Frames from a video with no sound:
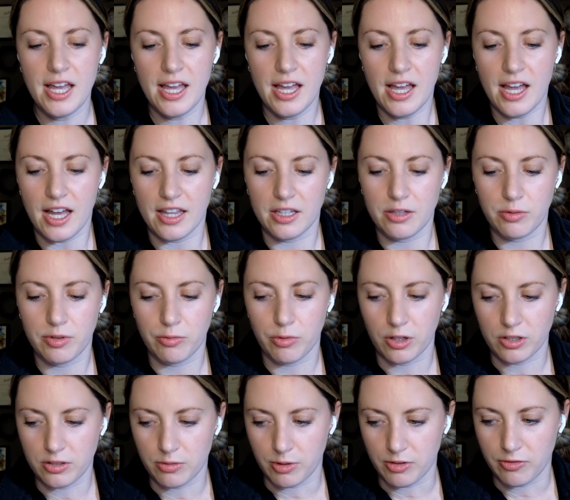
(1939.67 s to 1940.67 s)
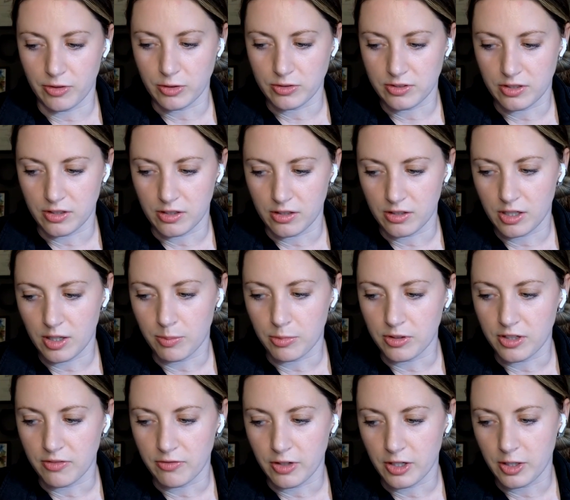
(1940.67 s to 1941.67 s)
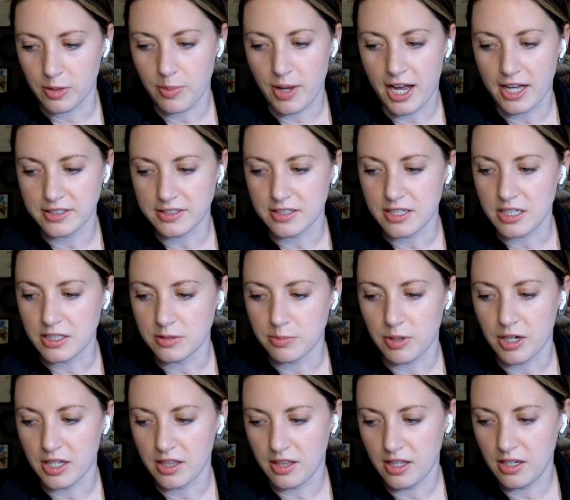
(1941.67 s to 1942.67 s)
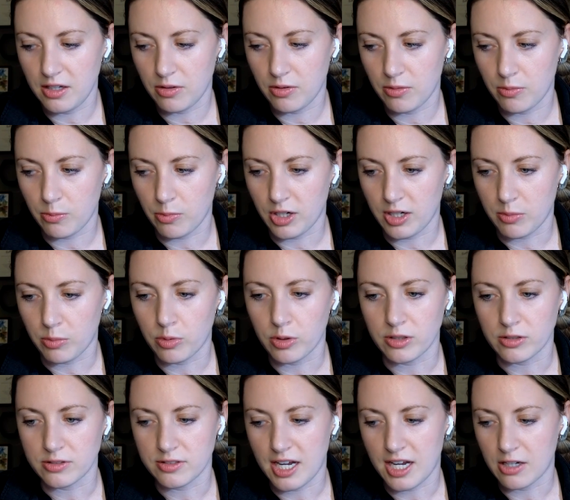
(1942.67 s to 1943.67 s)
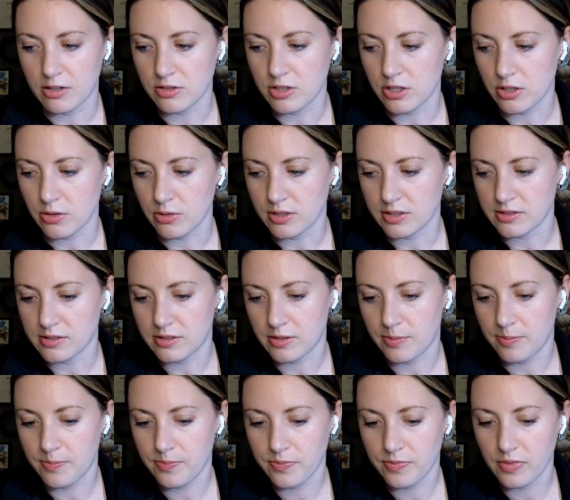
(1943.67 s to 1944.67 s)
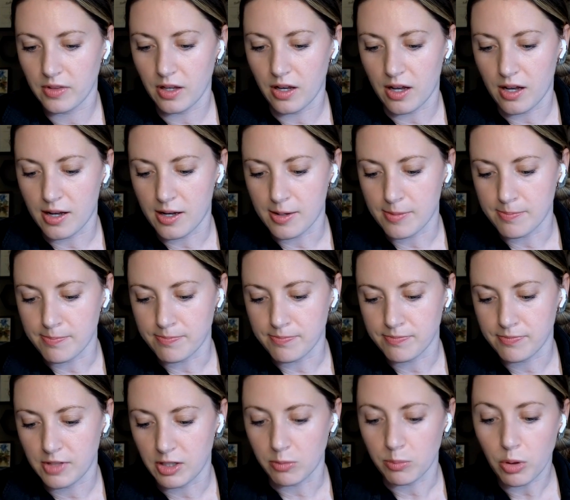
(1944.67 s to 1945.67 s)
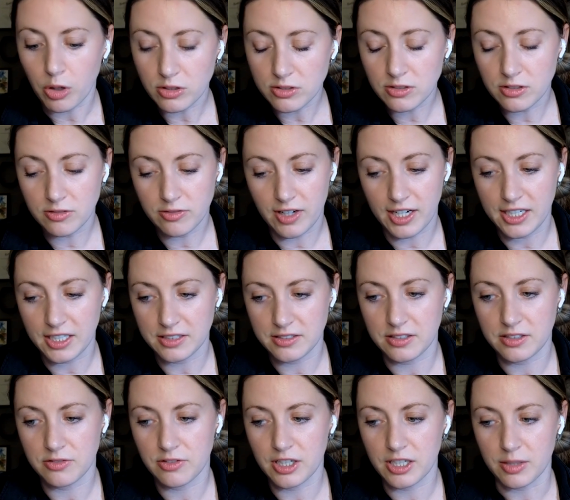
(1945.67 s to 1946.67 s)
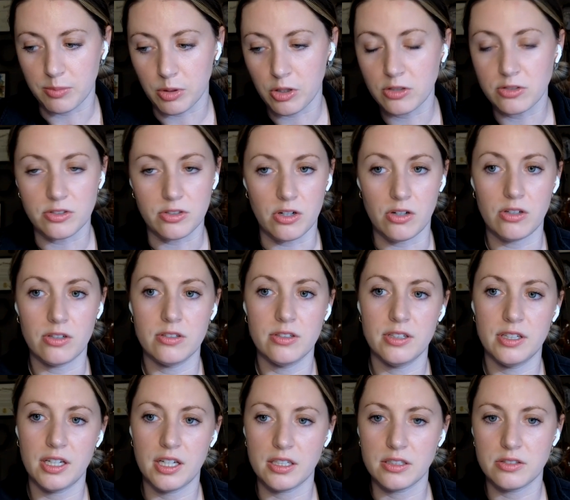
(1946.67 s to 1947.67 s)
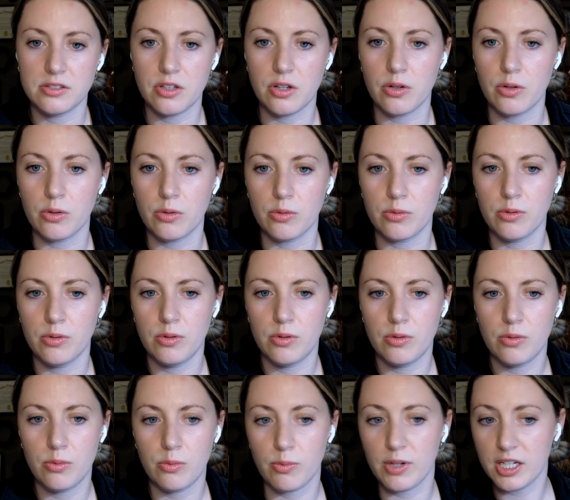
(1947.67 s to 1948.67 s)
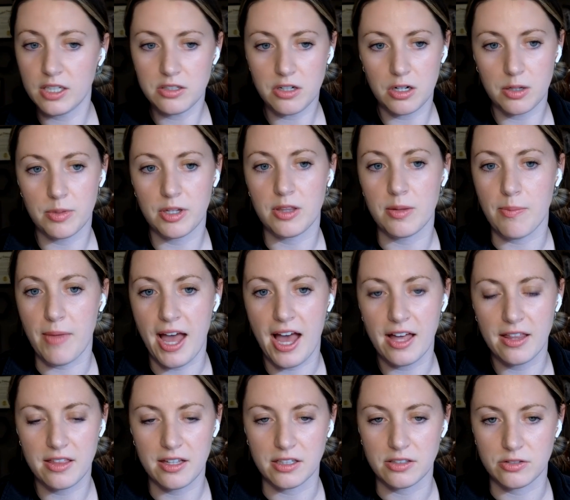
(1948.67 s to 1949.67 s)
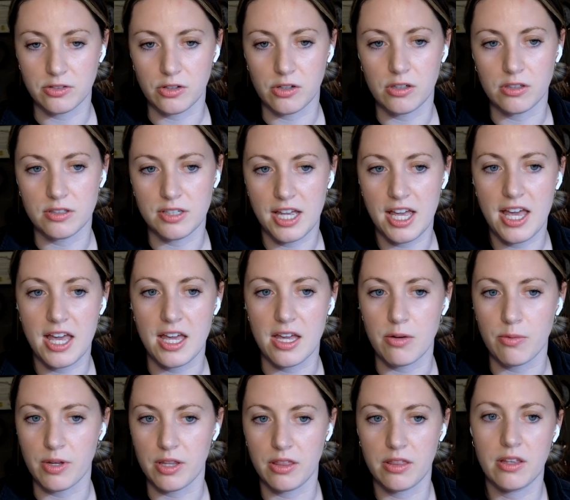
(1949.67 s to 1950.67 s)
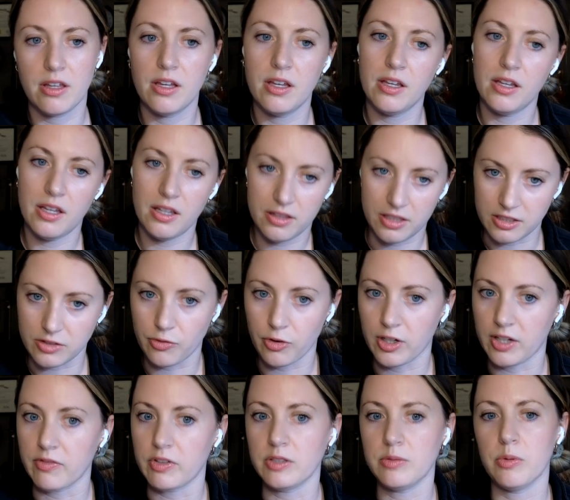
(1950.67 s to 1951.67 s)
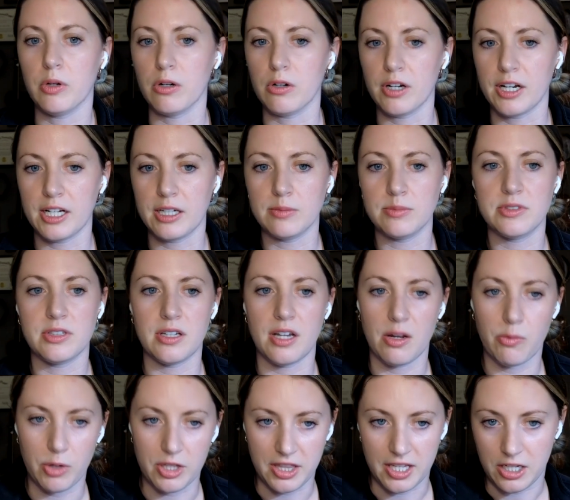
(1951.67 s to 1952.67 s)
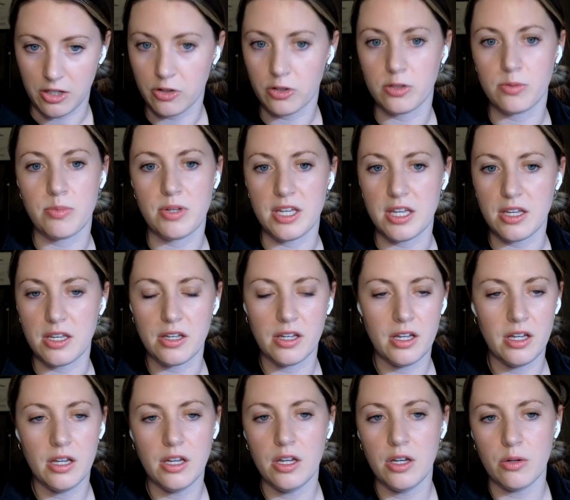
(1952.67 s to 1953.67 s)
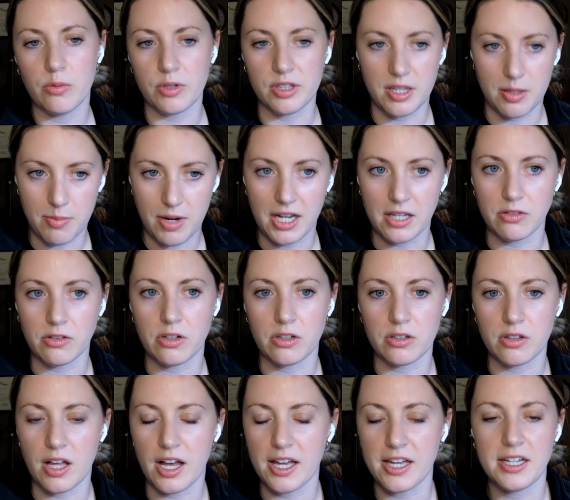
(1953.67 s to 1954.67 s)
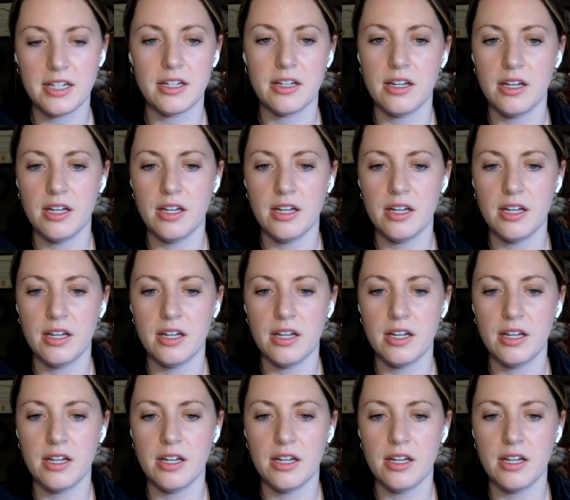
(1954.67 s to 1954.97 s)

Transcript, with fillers: i think we've worked with folks on a couple different capacities but i think what it boils down to is um, you know personal finance is very personal and so we could talk about the math answer all day with these forgiveness programs and what they could be what they might look like